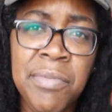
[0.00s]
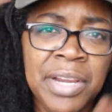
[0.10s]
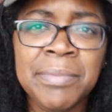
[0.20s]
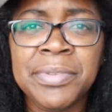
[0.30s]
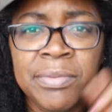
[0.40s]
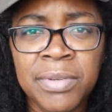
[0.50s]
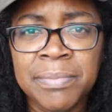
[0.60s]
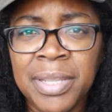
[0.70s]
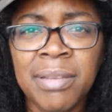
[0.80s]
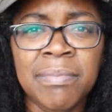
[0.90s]
Ramsey would
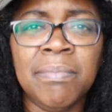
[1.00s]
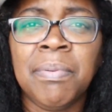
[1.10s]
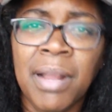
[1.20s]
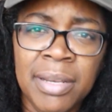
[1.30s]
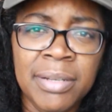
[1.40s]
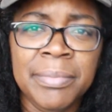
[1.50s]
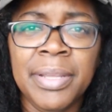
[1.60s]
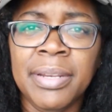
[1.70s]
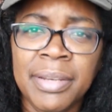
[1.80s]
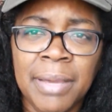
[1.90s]
be probably up there
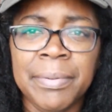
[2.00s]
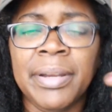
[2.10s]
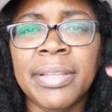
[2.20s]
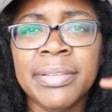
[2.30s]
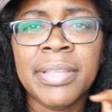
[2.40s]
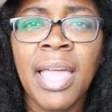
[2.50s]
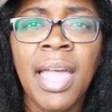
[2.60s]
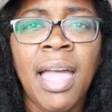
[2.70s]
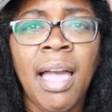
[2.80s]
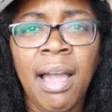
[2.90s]
at the top of the list.
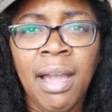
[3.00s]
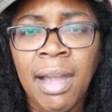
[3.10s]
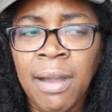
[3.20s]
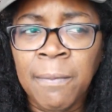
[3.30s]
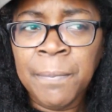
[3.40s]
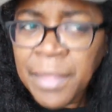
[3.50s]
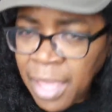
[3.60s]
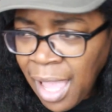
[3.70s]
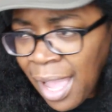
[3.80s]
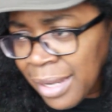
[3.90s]

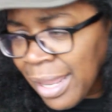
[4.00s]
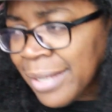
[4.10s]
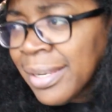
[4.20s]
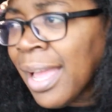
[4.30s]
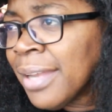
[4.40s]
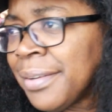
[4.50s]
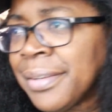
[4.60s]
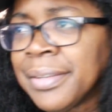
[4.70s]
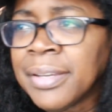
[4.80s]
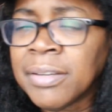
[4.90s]
I like the
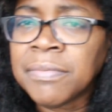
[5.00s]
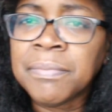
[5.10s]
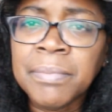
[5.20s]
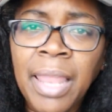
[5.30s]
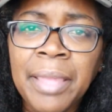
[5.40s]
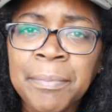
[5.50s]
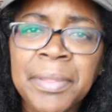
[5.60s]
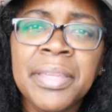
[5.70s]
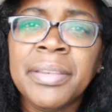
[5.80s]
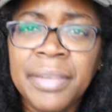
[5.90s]
idea of, like,
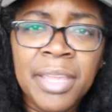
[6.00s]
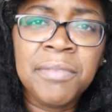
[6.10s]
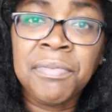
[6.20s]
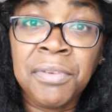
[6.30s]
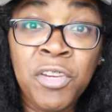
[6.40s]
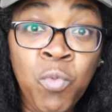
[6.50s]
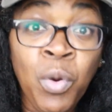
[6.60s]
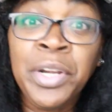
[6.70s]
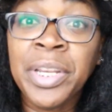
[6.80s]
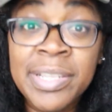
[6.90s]
being debt-free
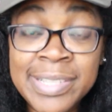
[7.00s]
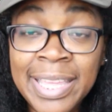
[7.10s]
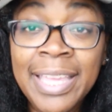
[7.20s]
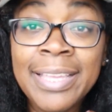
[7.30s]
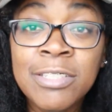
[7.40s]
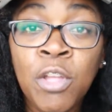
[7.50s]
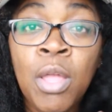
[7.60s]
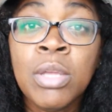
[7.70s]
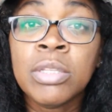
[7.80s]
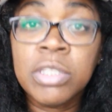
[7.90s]
one of these days,
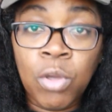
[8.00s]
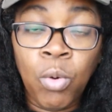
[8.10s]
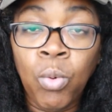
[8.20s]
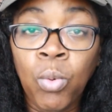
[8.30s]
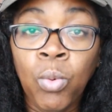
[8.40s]
so